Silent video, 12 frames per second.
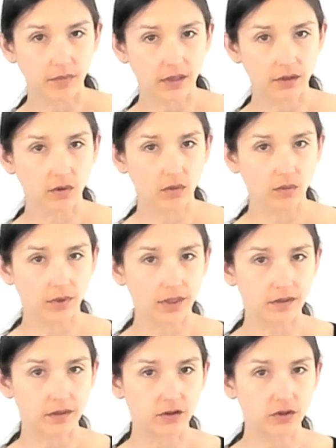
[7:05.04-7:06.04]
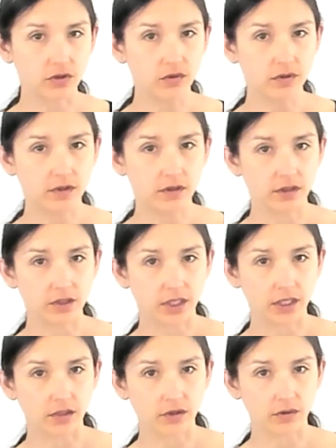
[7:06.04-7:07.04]
can always choose to
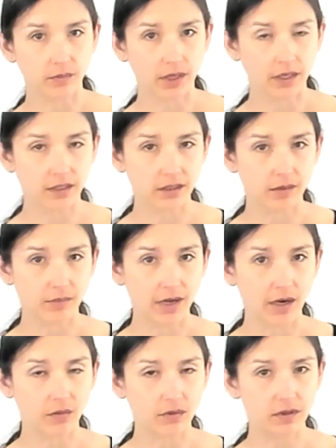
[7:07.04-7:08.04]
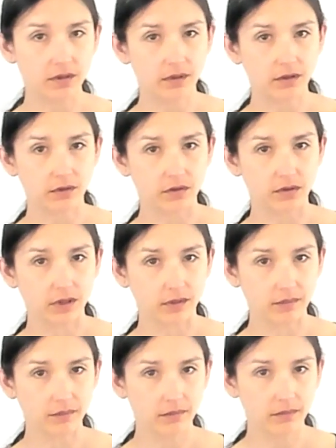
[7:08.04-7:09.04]
change your mind about your dream.
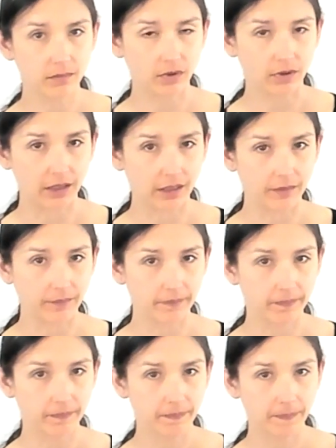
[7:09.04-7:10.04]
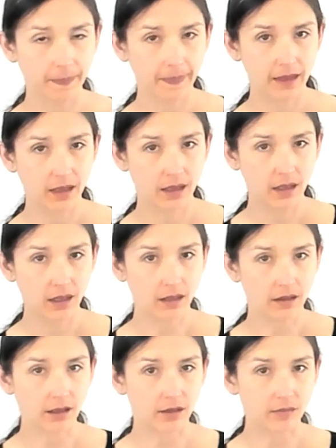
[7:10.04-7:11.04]
Okay?
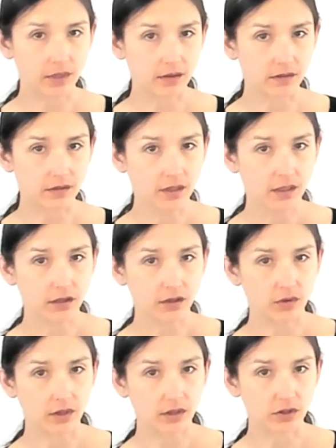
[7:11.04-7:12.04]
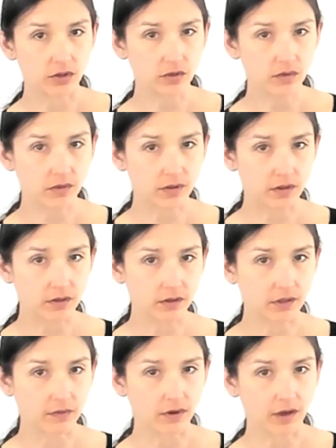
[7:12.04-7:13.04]
That means you can choose to
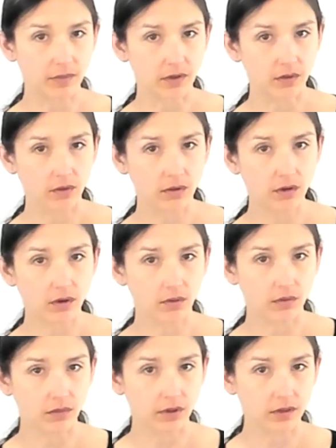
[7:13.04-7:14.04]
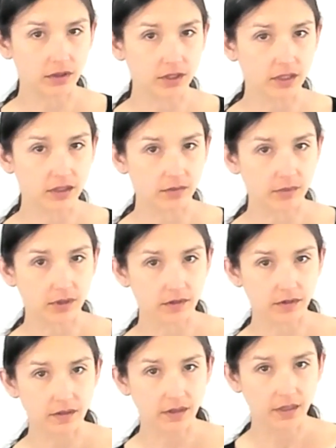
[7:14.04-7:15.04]
give up your own
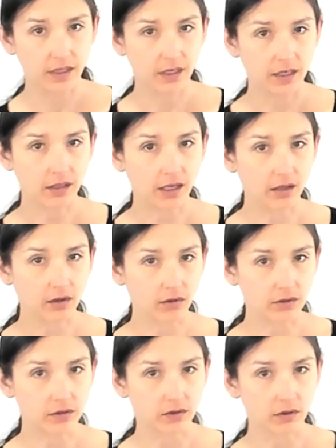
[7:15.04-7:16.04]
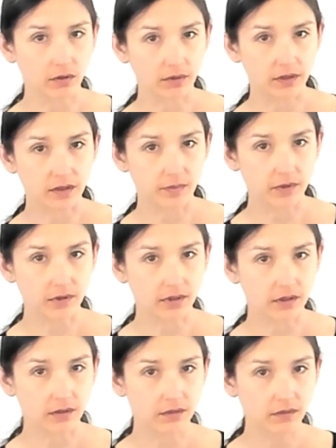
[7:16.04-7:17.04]
judgments and look to the Holy
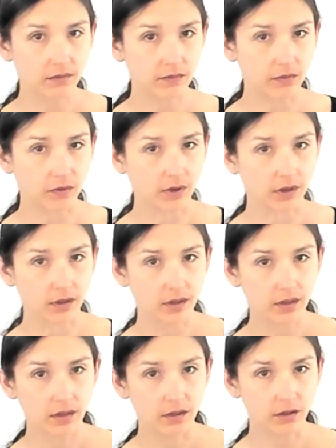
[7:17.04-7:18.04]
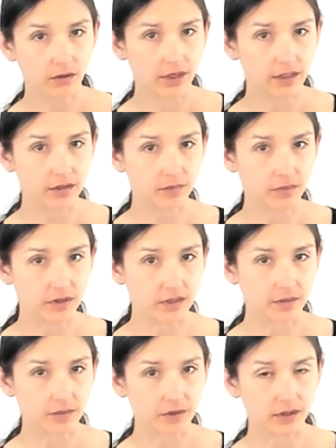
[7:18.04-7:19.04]
Spirit for correct
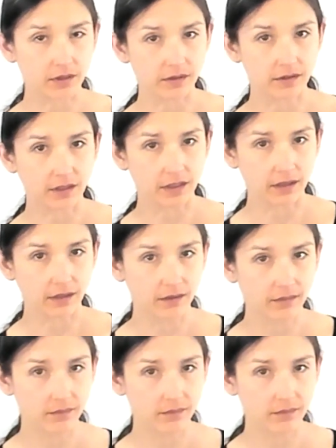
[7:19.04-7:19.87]
perception instead.